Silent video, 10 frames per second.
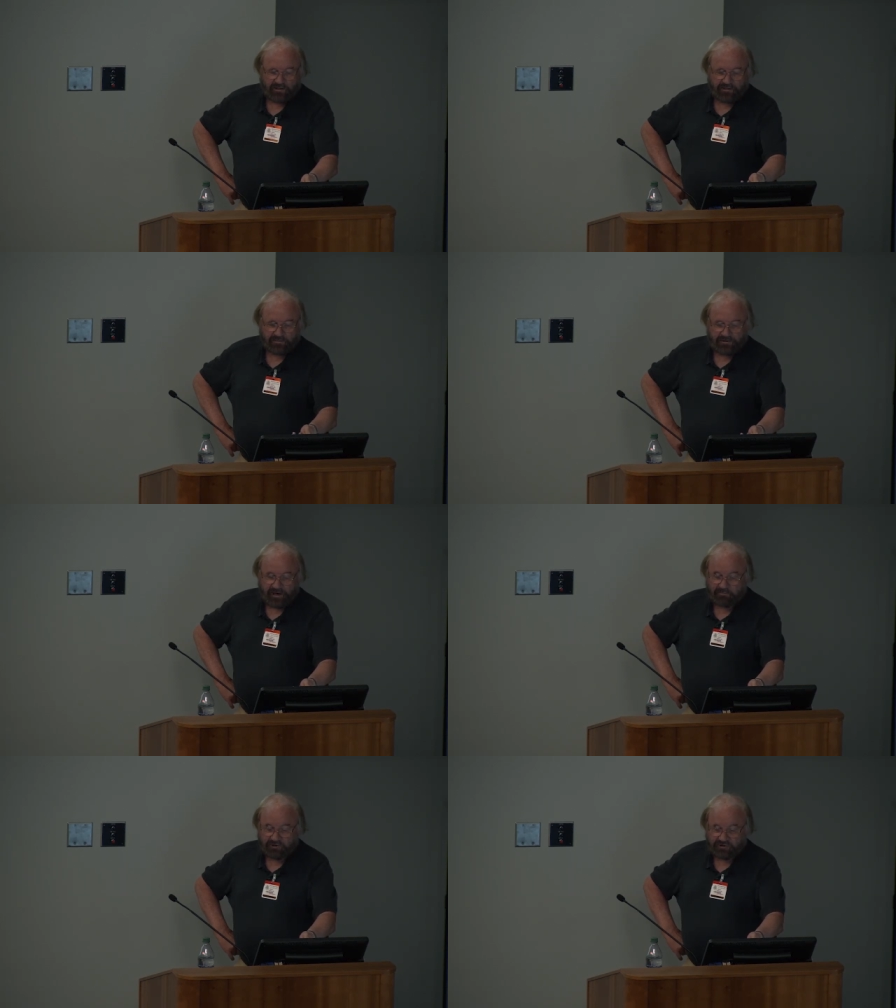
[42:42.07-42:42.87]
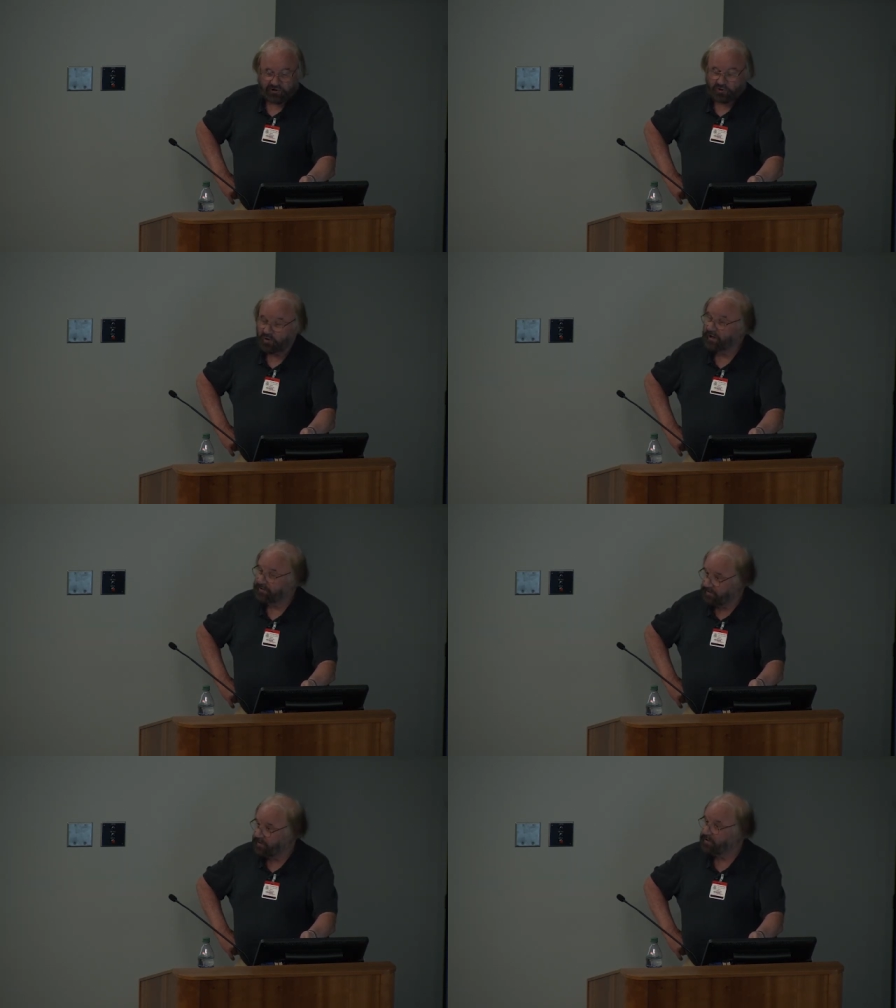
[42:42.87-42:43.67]
The number two,
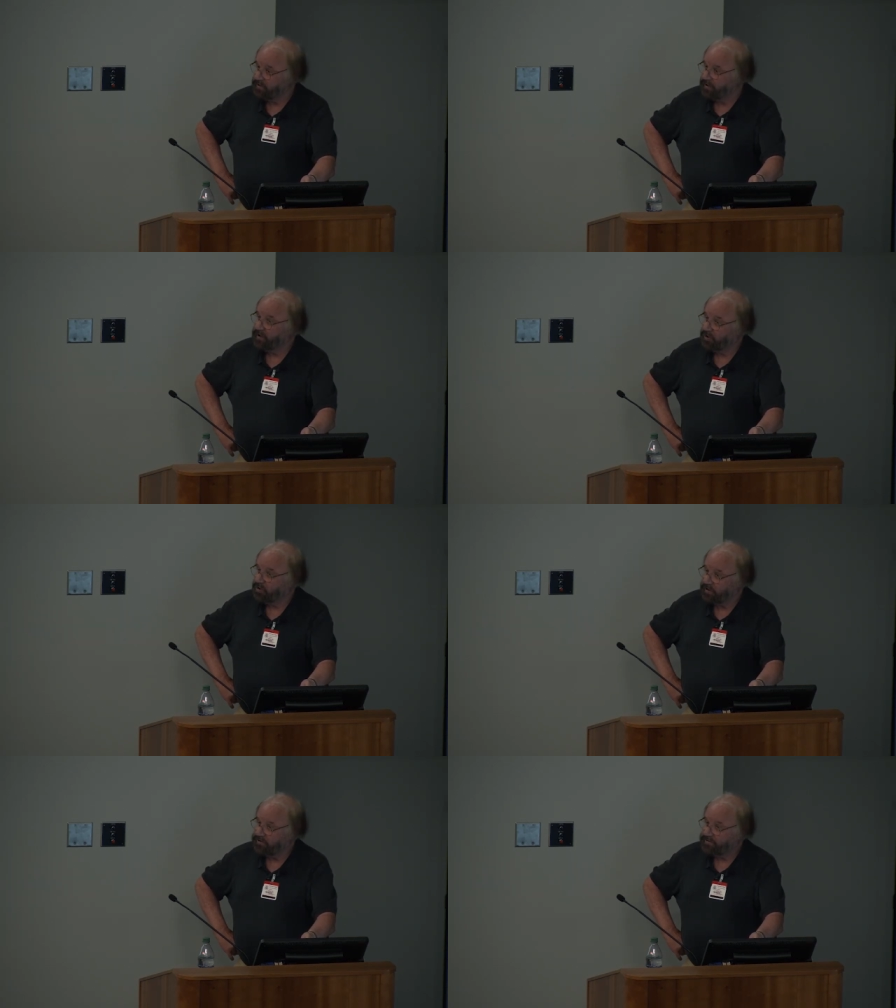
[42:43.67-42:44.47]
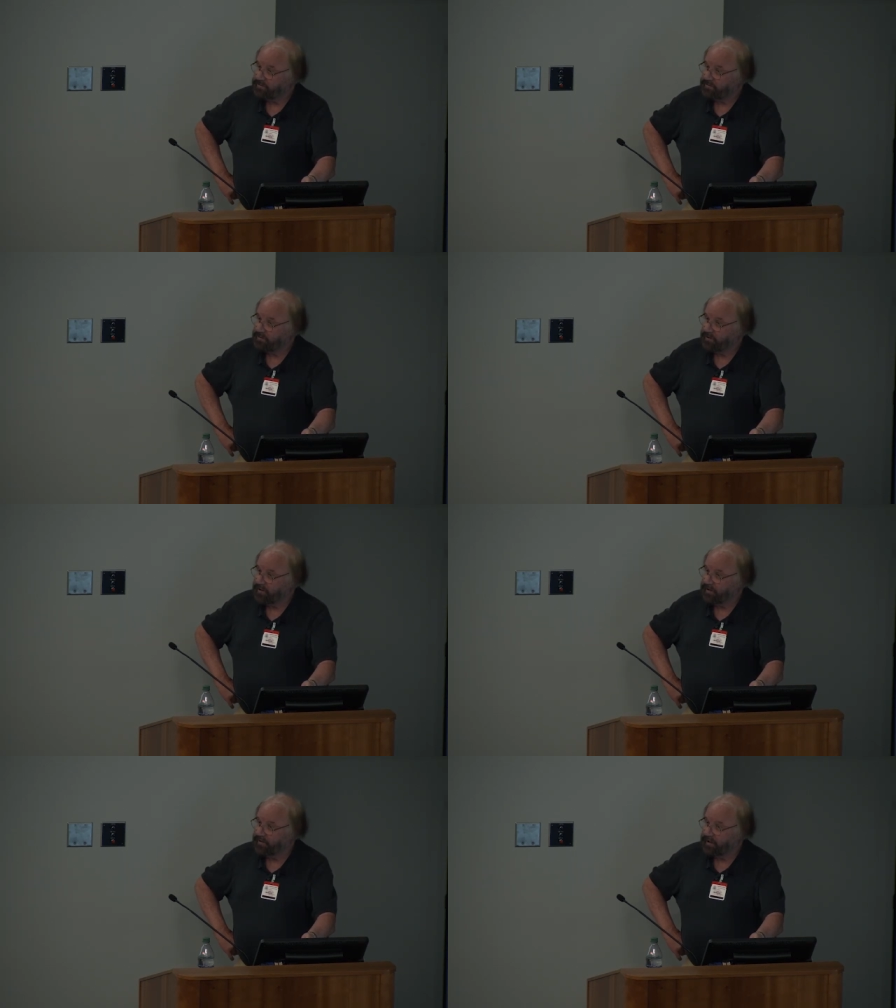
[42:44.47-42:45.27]
it did indeed increase. You know,
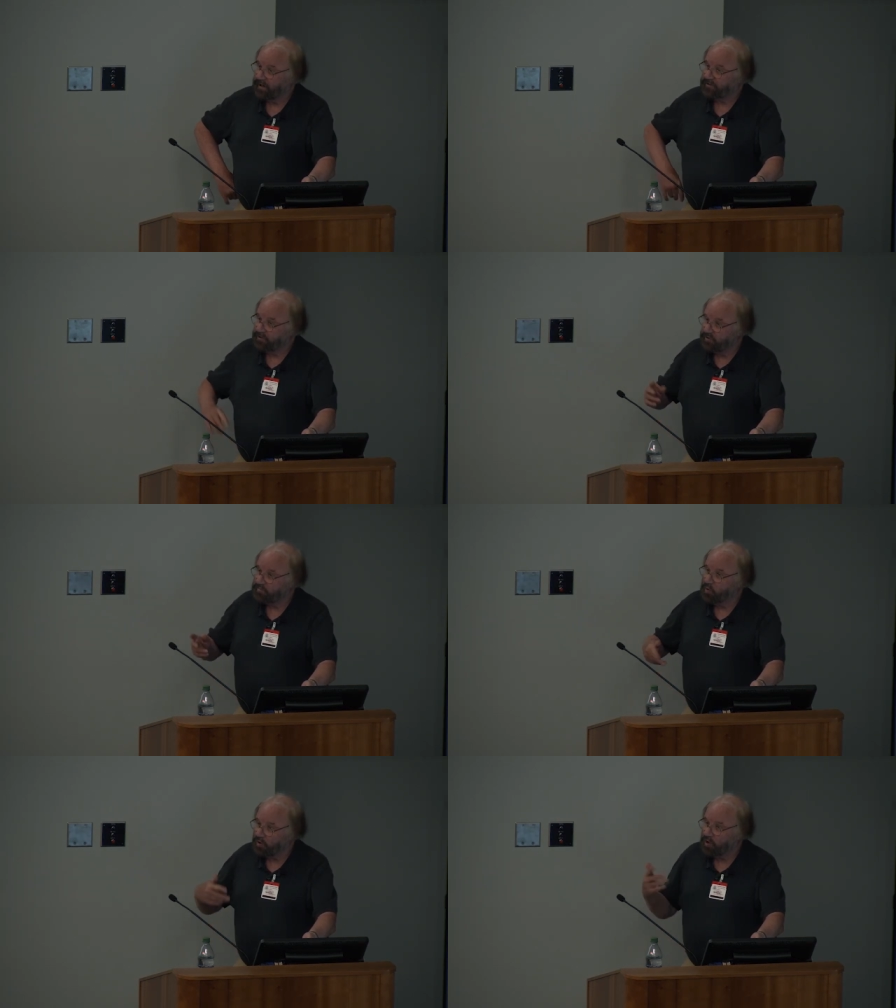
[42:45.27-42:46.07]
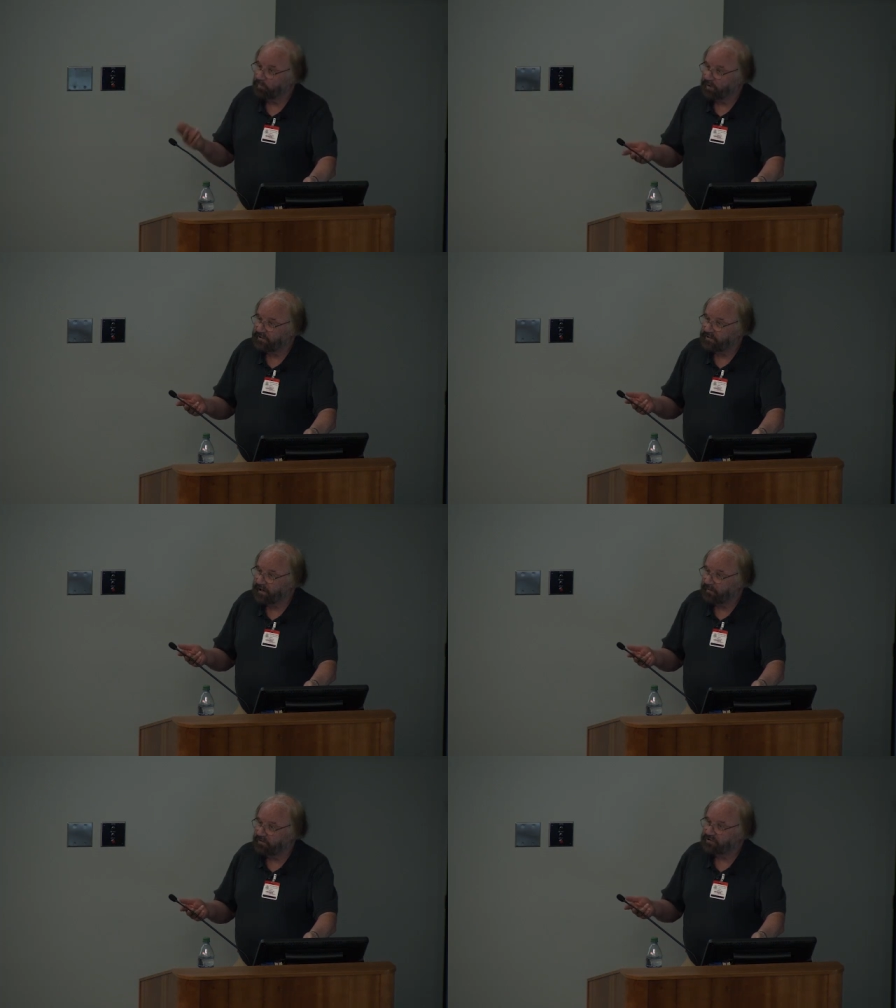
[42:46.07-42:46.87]
they, they had to use more complex
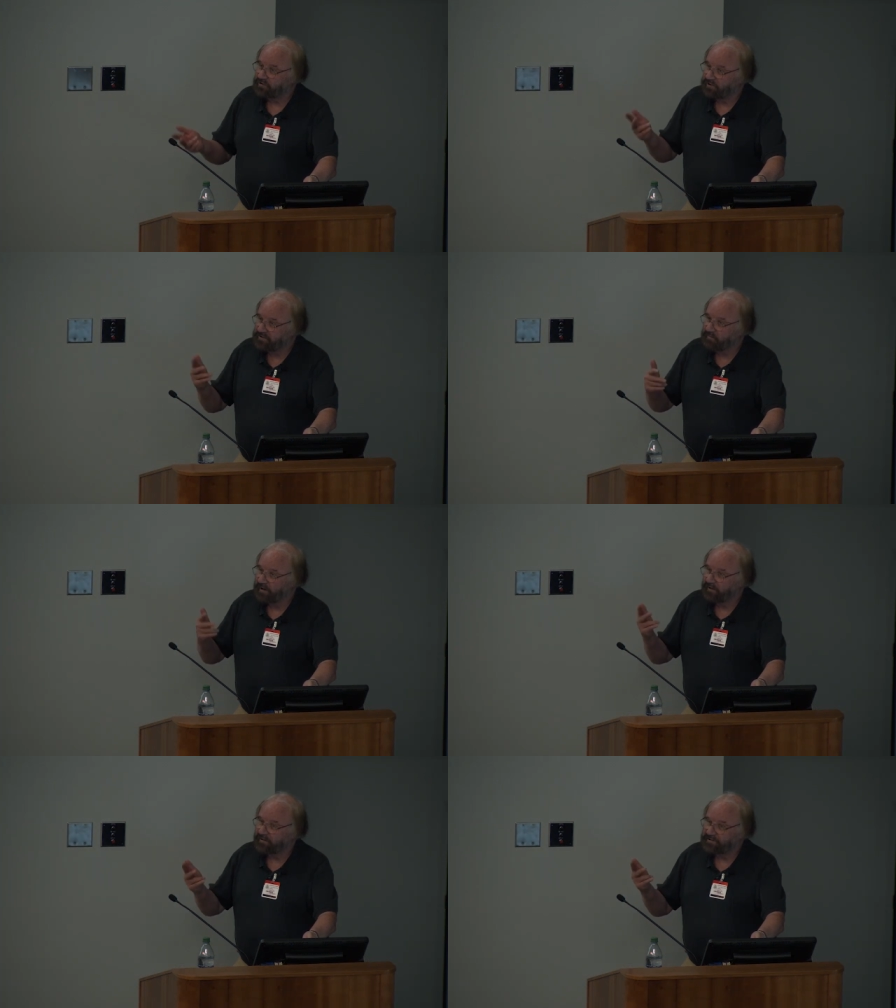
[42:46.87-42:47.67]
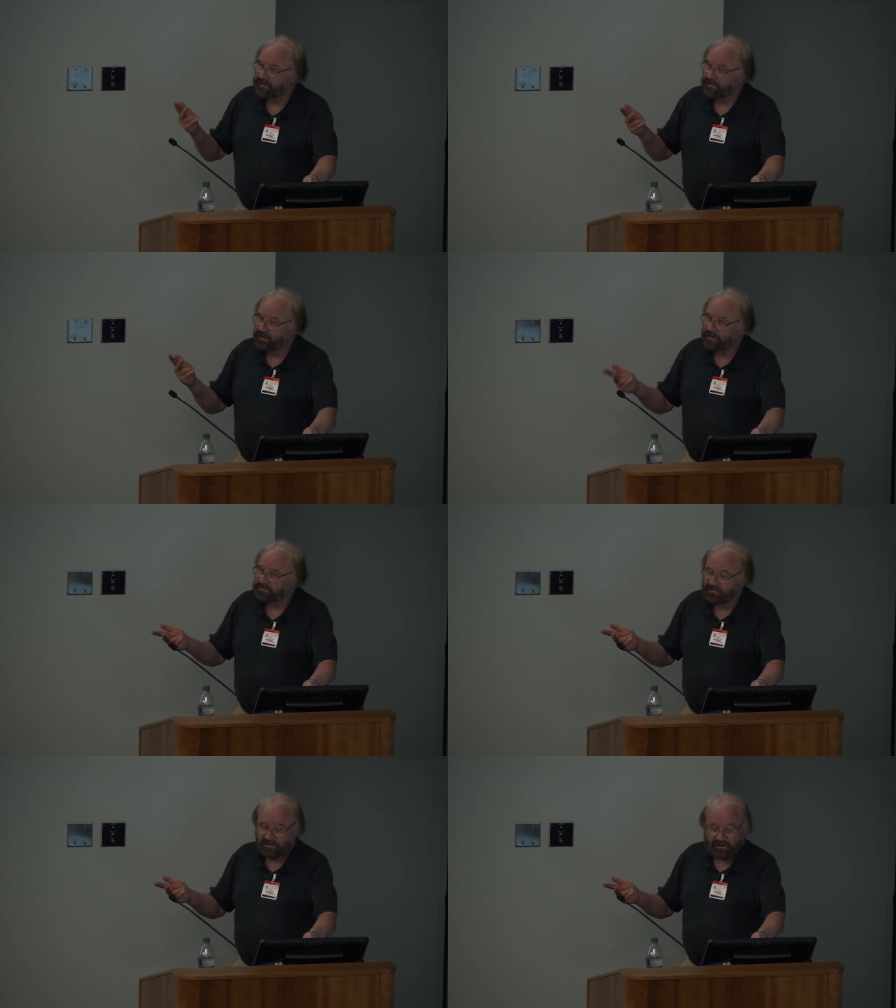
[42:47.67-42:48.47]
language to explain the second
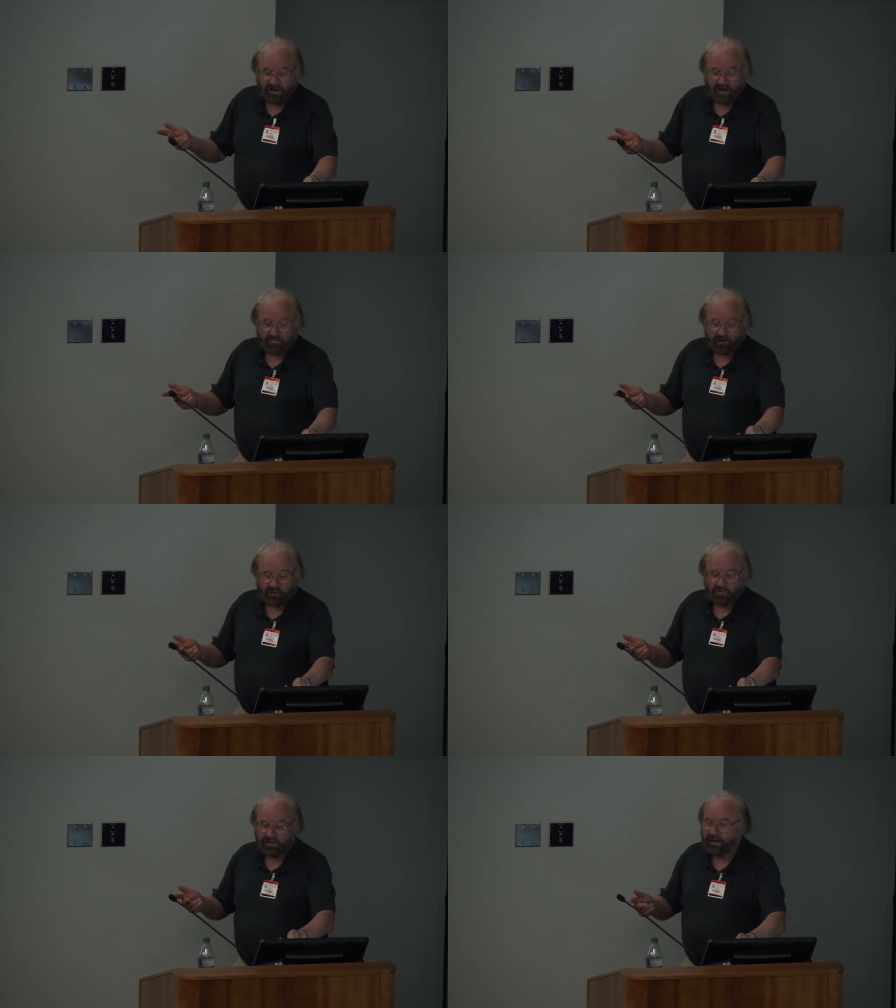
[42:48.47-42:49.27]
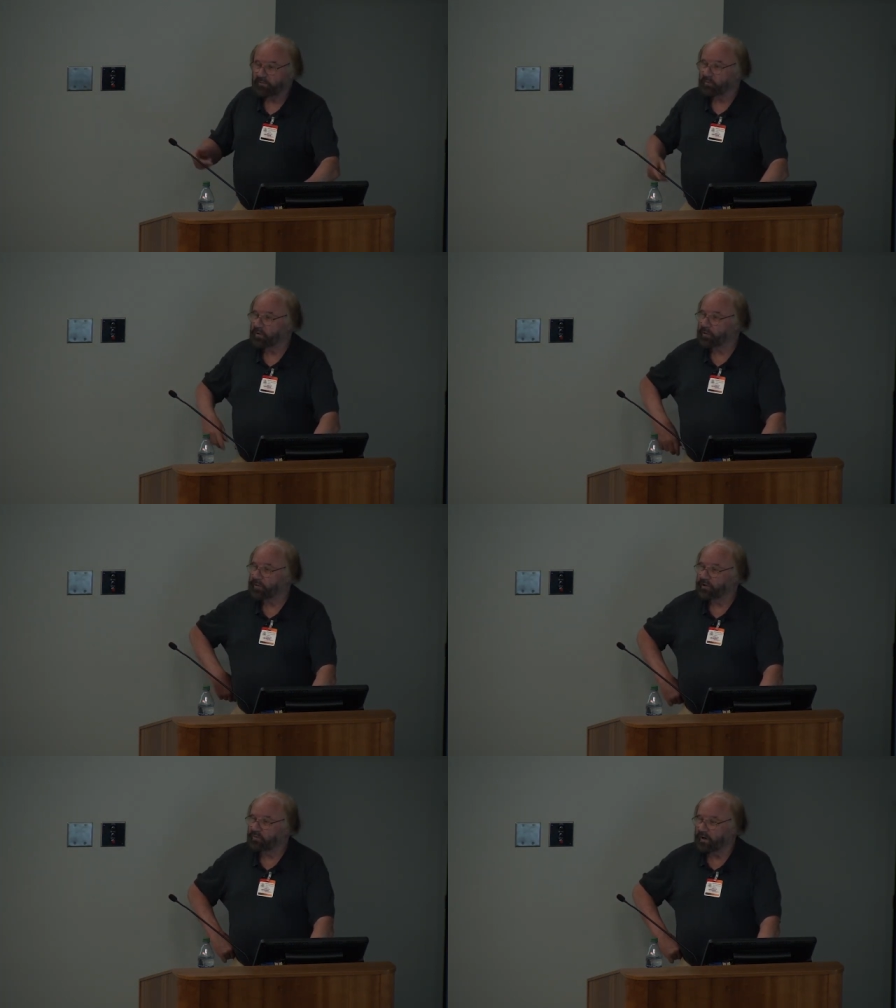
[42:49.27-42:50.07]
accident. But look what happened with the
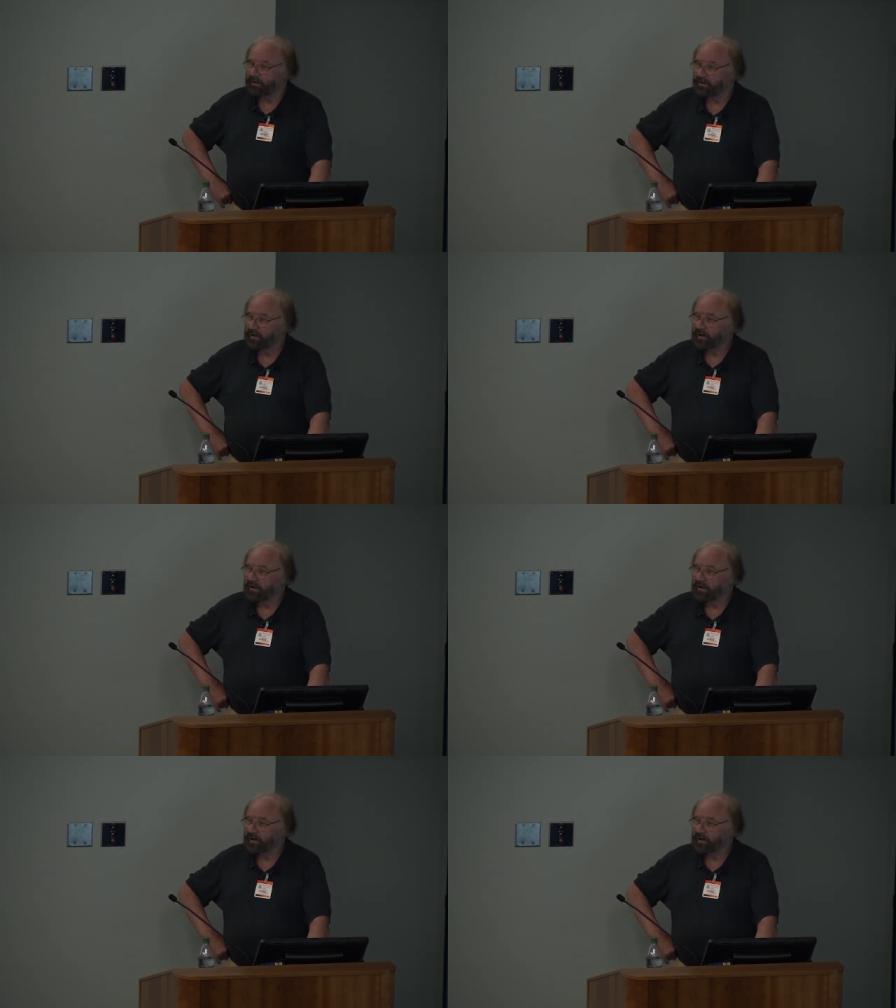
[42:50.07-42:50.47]
third one.